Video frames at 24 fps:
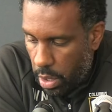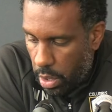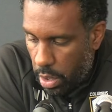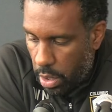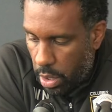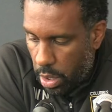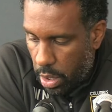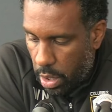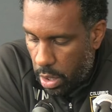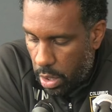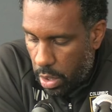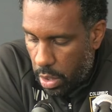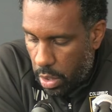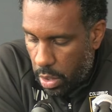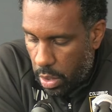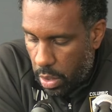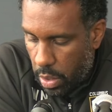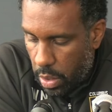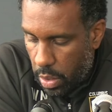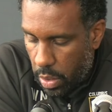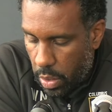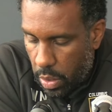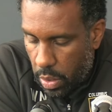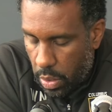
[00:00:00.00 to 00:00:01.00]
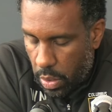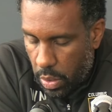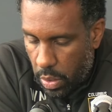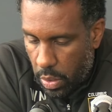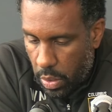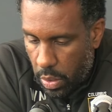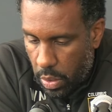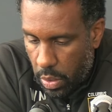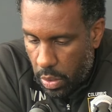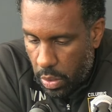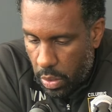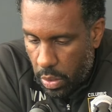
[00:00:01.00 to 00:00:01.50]

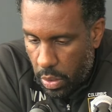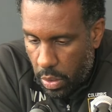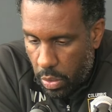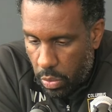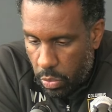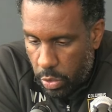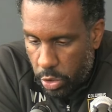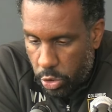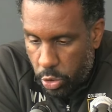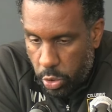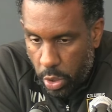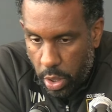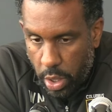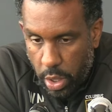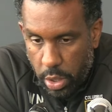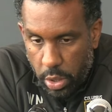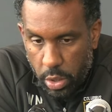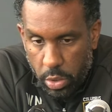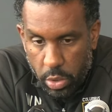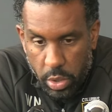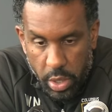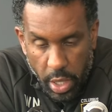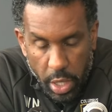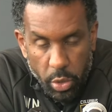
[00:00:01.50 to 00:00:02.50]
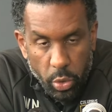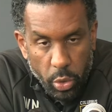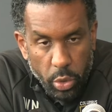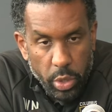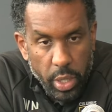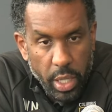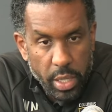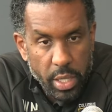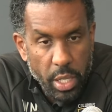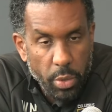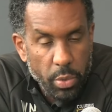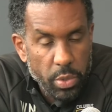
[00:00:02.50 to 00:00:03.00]
We try. They know
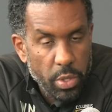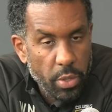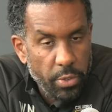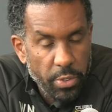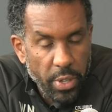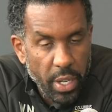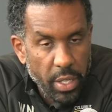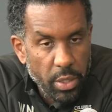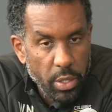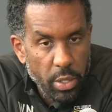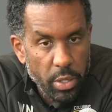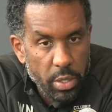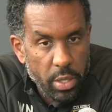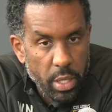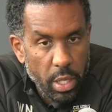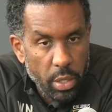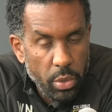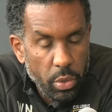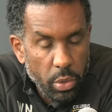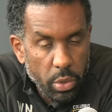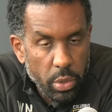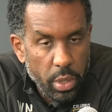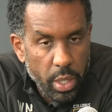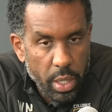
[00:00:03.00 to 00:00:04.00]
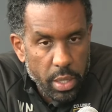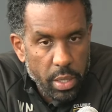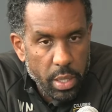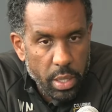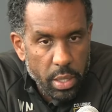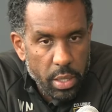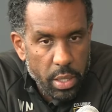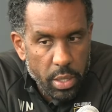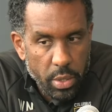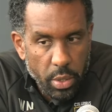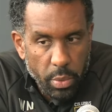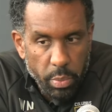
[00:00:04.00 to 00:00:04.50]
that there is a final. They know that
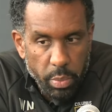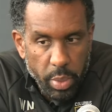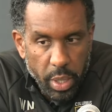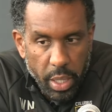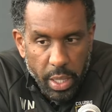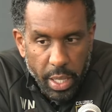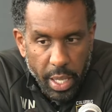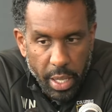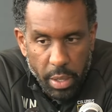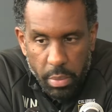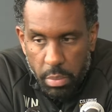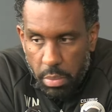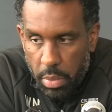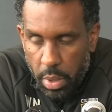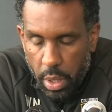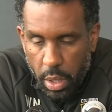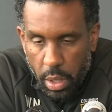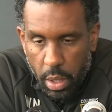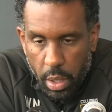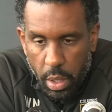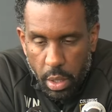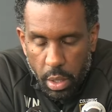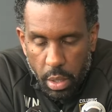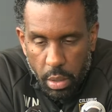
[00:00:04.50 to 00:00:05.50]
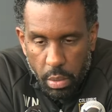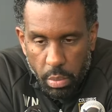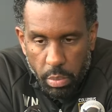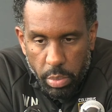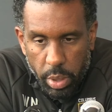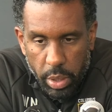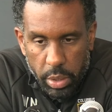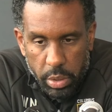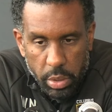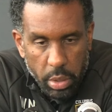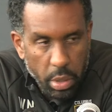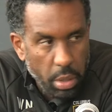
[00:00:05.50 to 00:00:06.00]
this is a big game,
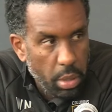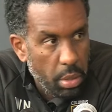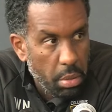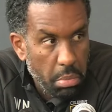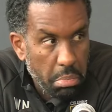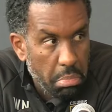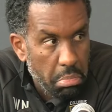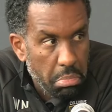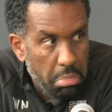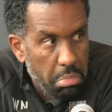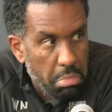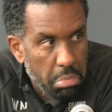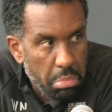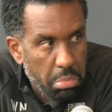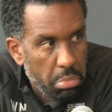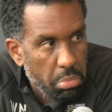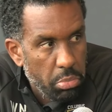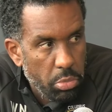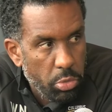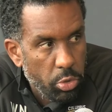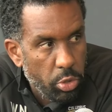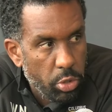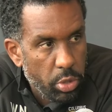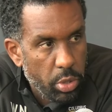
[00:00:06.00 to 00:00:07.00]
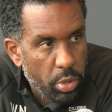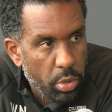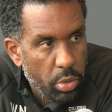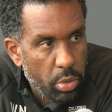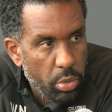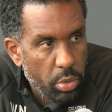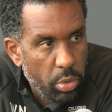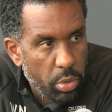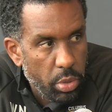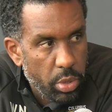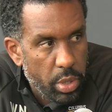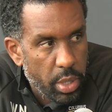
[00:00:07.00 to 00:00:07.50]
but
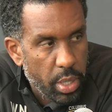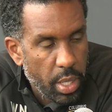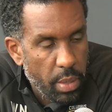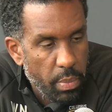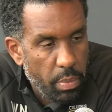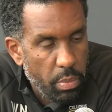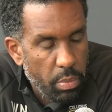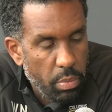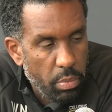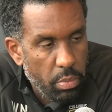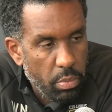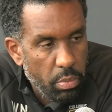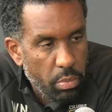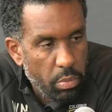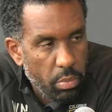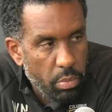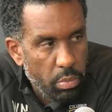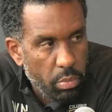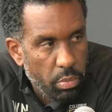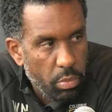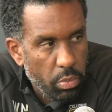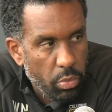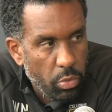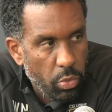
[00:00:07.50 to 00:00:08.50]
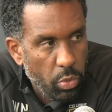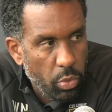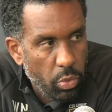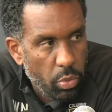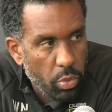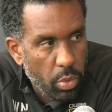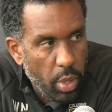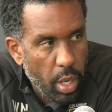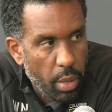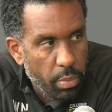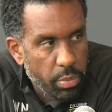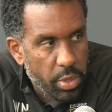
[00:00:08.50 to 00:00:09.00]
the same.
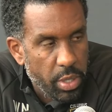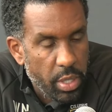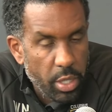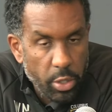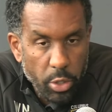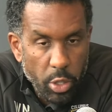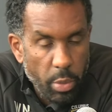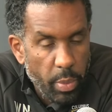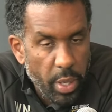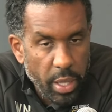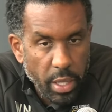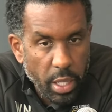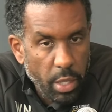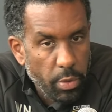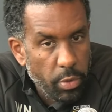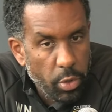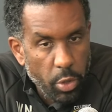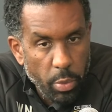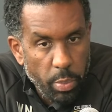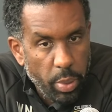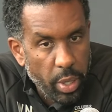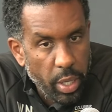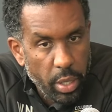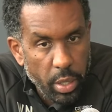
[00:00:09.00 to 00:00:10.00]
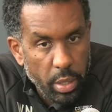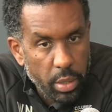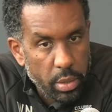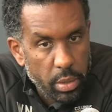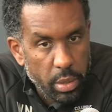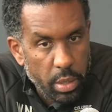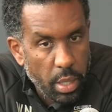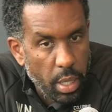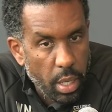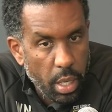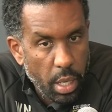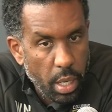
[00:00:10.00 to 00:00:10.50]
I'm still demanding with the
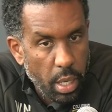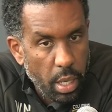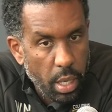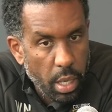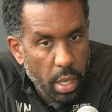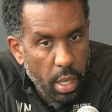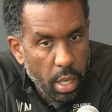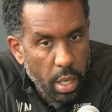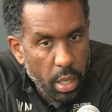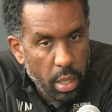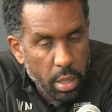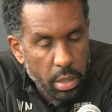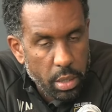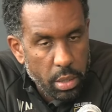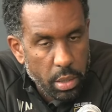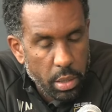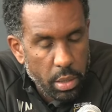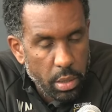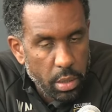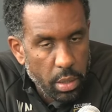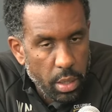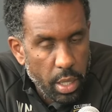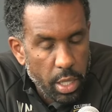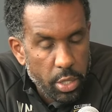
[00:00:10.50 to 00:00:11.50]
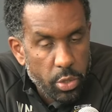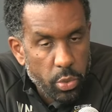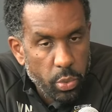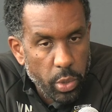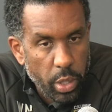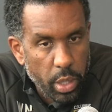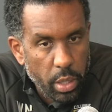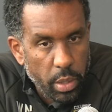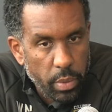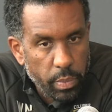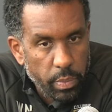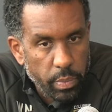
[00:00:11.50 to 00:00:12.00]
players as last
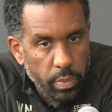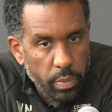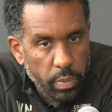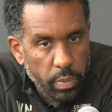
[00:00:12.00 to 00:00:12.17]
week.